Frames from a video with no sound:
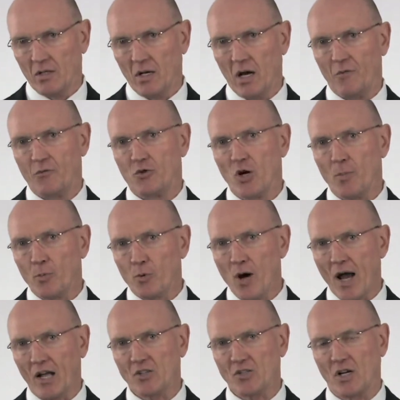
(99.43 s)
of your
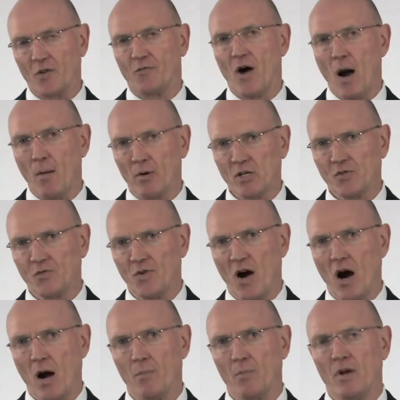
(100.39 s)
products on a farmer's
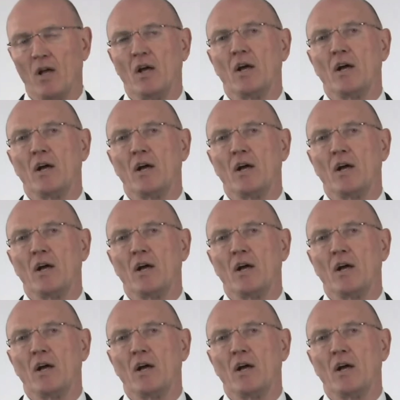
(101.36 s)
farm